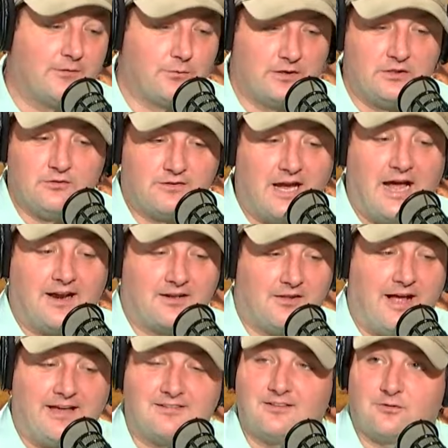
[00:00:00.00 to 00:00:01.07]
And when you've got a
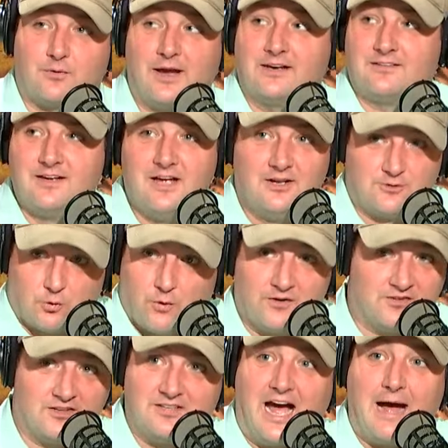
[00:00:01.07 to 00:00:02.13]
class that's ranked
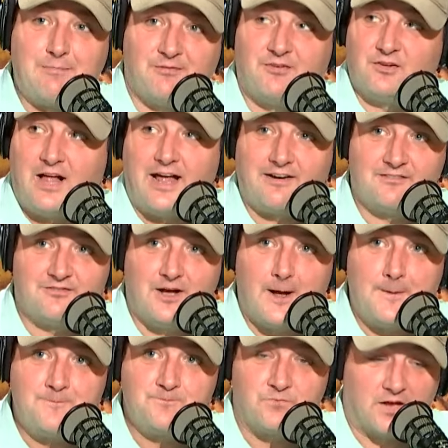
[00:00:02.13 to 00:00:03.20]
towards the top of a lot of
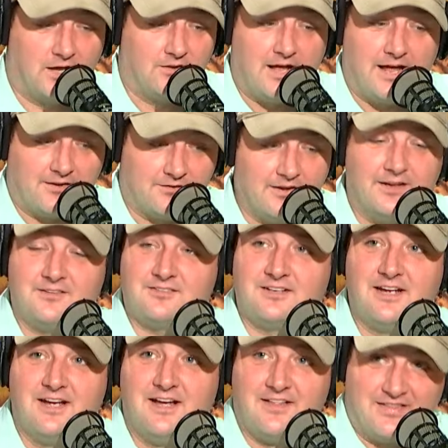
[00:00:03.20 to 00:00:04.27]
uh, a lot of lists,
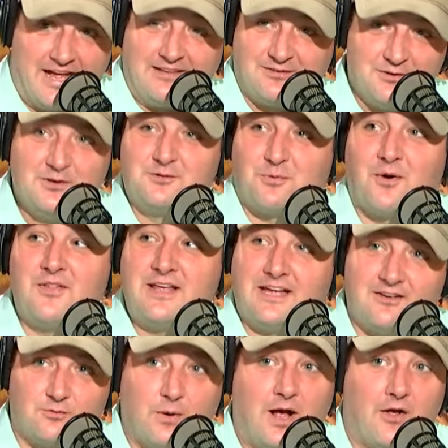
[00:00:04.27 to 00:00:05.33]
that's newsworthy
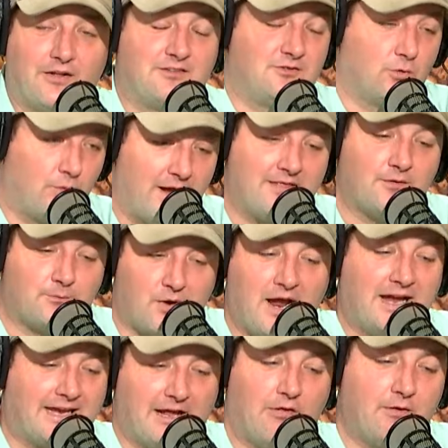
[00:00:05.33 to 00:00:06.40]
as well. It's the way that
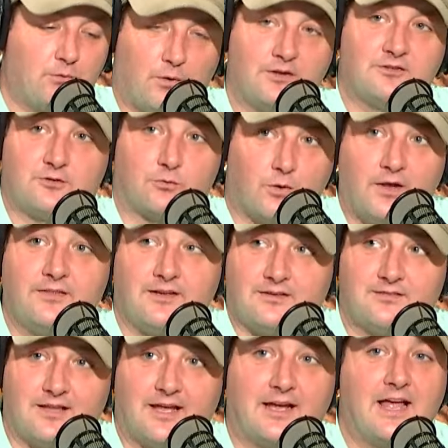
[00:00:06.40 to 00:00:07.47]
Brian Kelly wants to run
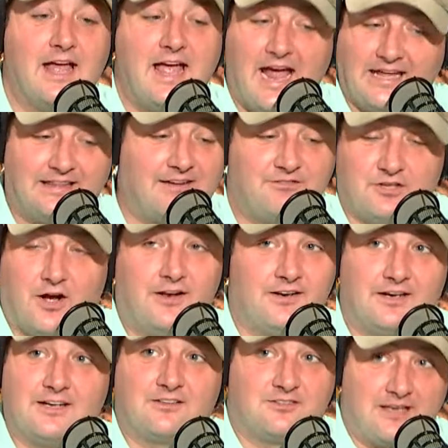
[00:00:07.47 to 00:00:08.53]
this thing, and they've done
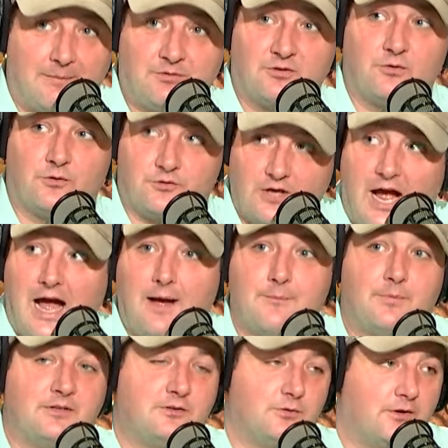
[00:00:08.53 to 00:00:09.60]
an exceptional job.
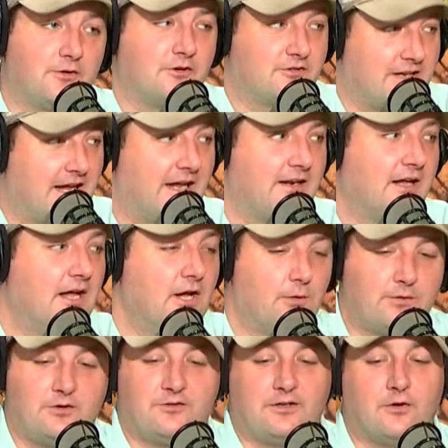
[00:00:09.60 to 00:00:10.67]
But you understand
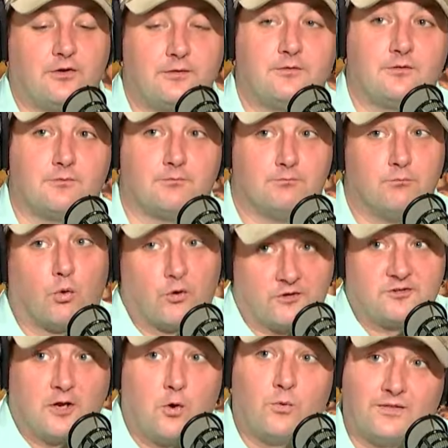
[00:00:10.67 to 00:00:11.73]
when you're dealing more
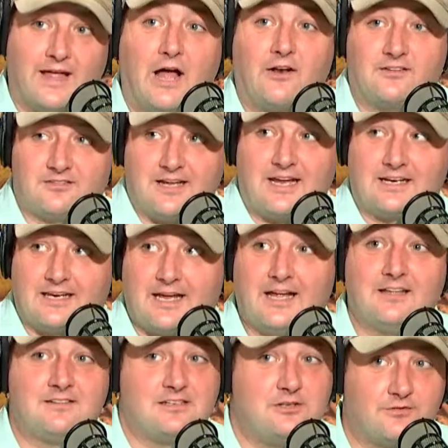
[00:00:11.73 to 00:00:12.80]
so with out of state
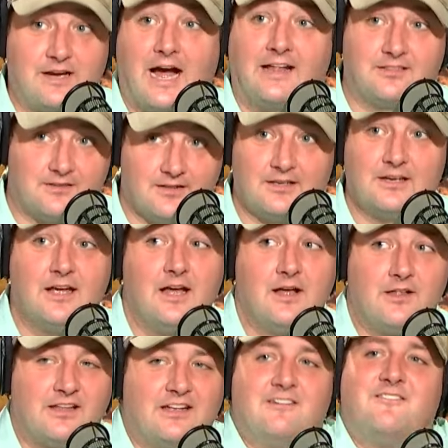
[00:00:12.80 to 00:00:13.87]
kids, and you've got the
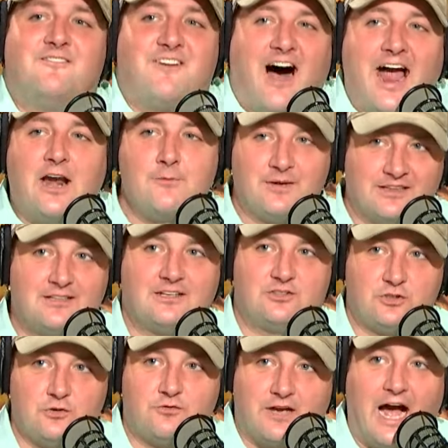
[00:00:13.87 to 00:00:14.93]
the environment
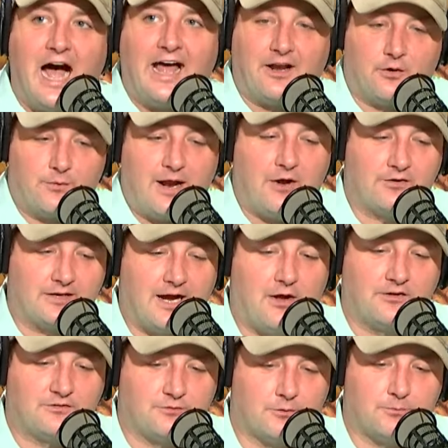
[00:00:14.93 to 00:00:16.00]
that you've got around
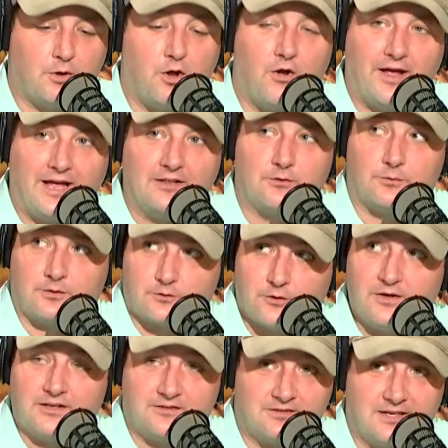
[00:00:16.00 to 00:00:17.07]
college football and the
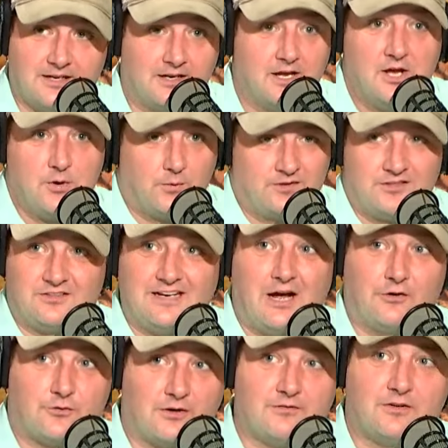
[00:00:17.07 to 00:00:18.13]
recruiting scene, which is
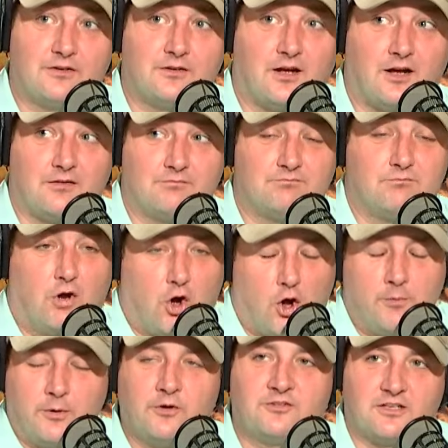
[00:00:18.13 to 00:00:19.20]
now driven
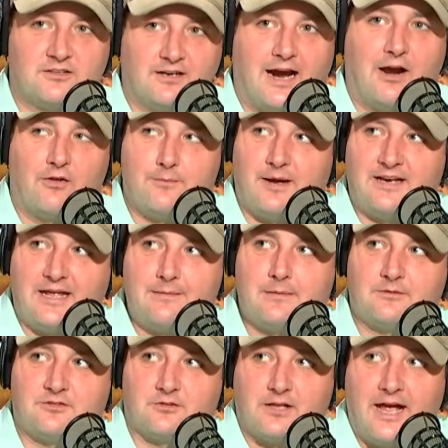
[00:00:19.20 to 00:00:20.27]
almost entirely by name,
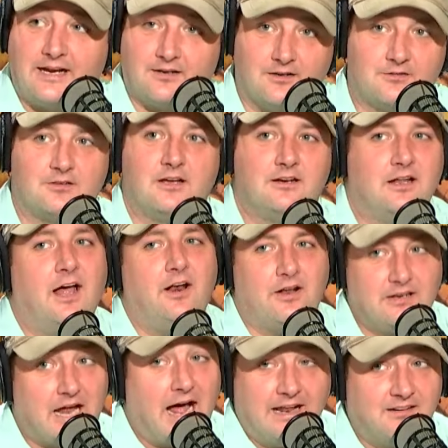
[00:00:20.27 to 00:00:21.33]
image, and likeness.
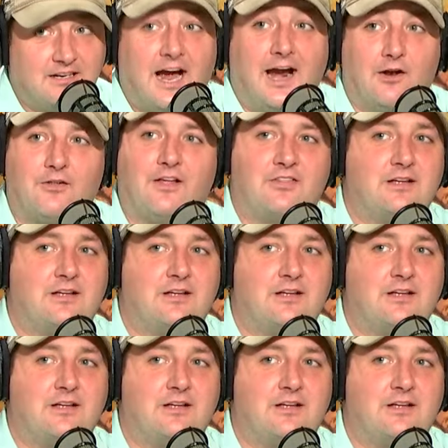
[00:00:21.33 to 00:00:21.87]
Not not entirely.